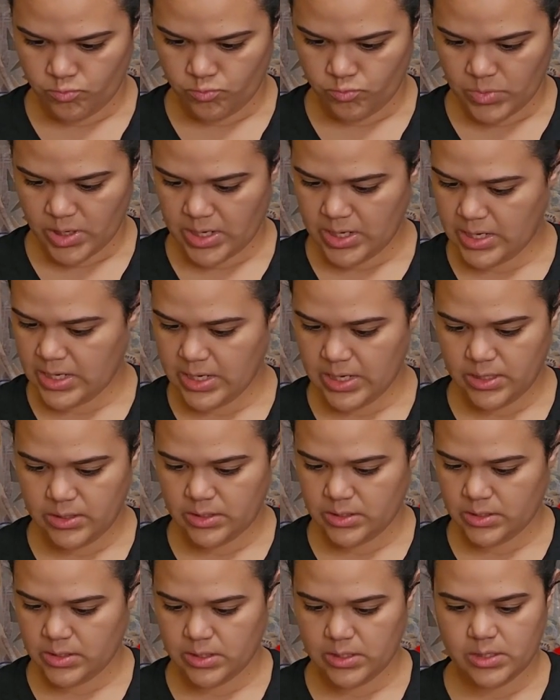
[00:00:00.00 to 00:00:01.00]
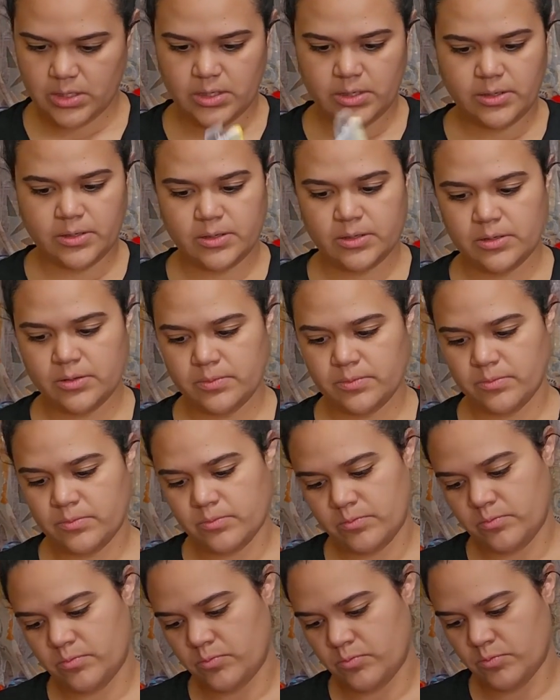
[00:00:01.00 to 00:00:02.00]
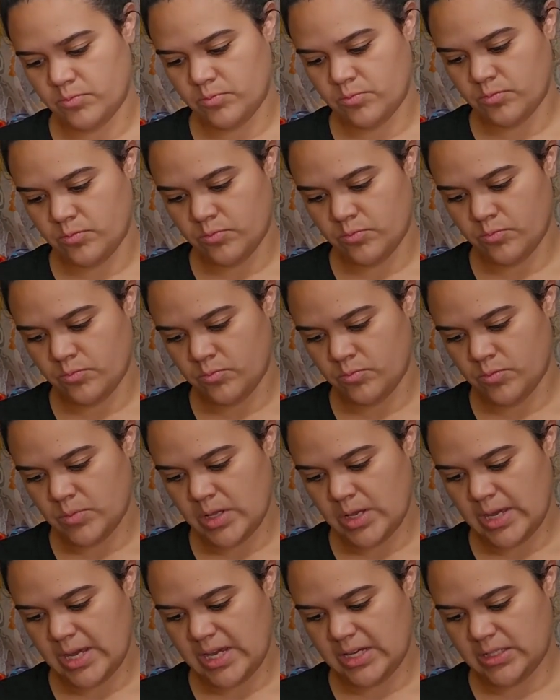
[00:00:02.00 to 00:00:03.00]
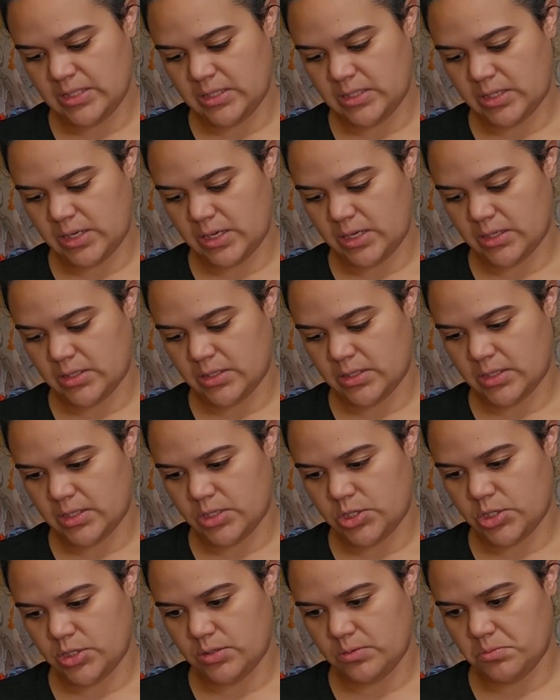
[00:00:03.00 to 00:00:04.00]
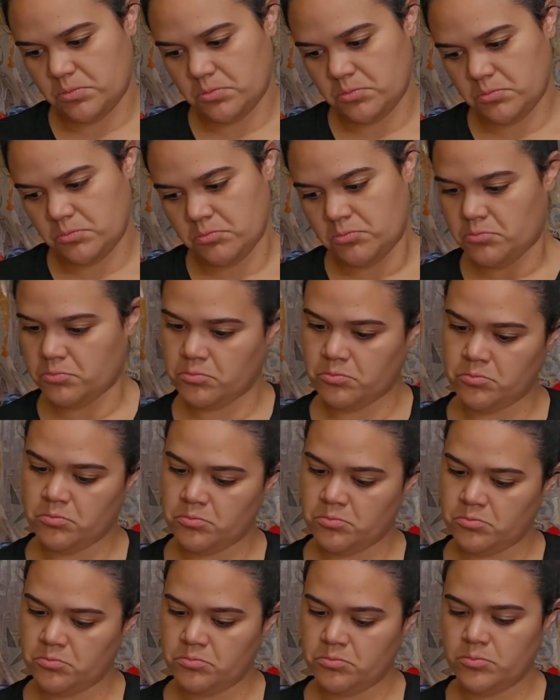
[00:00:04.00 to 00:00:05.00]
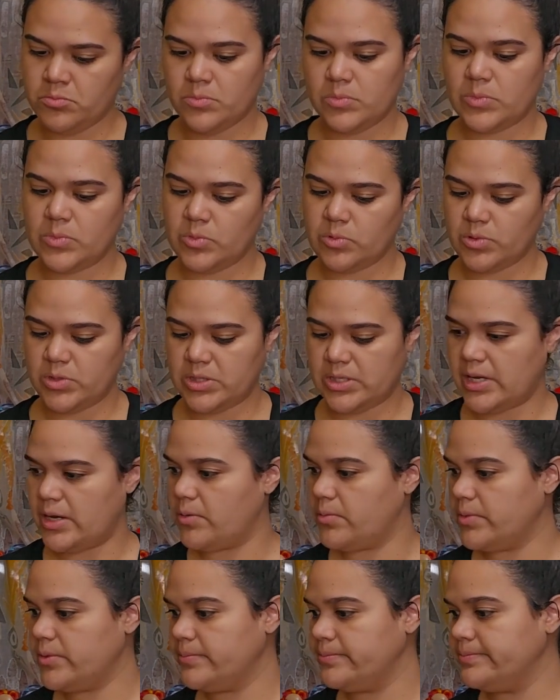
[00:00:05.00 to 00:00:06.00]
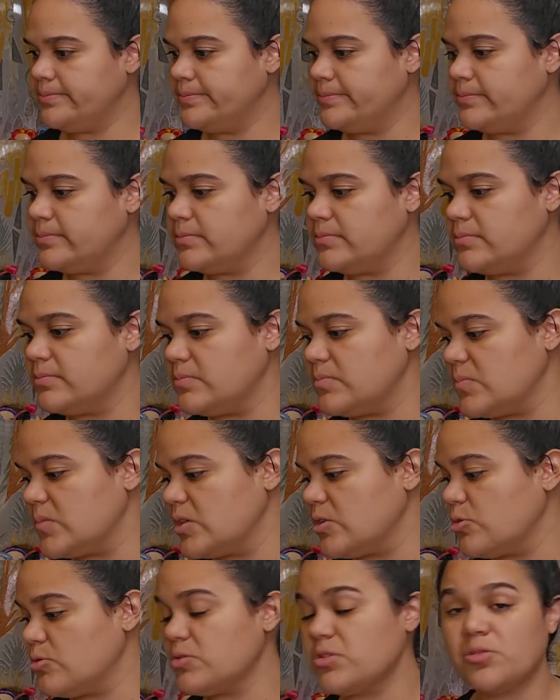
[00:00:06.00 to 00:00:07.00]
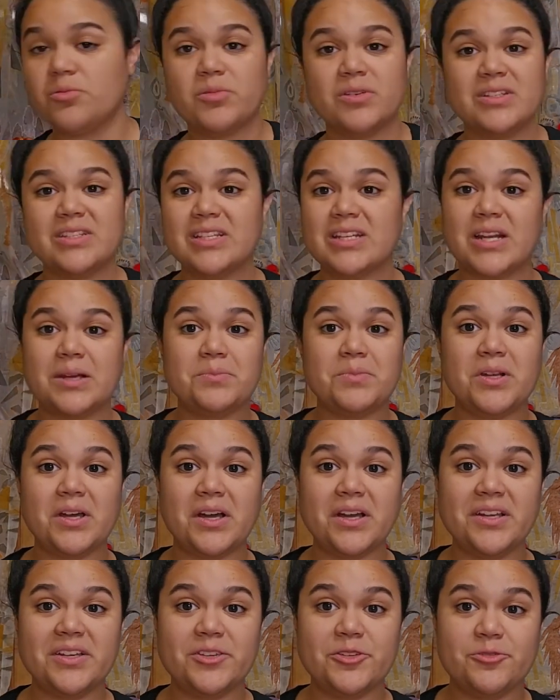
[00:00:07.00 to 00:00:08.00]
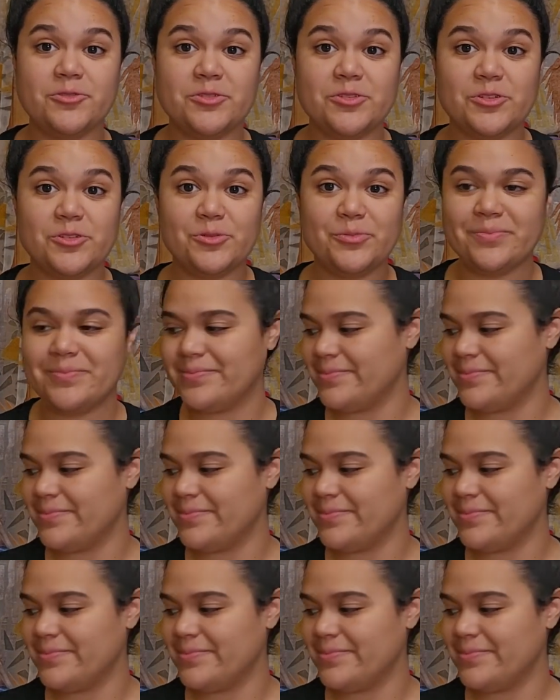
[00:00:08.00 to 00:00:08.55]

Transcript: I can't see. Haystack Stitching. Was that one? Those are ones that I'm not used to.